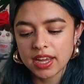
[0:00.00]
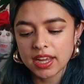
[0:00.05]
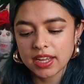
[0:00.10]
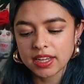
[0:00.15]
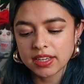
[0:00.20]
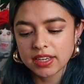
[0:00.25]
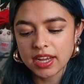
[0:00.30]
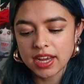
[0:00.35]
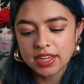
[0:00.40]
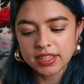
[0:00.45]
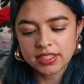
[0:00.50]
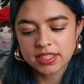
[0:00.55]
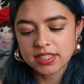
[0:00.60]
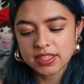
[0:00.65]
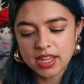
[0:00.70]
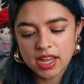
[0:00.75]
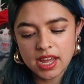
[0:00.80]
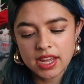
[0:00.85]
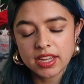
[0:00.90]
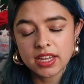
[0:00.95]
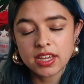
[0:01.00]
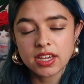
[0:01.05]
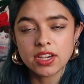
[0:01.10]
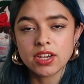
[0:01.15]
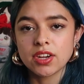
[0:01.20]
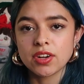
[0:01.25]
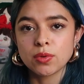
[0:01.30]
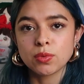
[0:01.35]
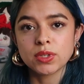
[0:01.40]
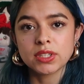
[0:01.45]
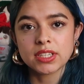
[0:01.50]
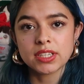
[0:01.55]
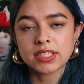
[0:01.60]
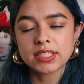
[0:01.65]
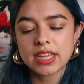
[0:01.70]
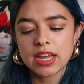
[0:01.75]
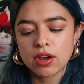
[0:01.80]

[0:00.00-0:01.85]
and I did that here with this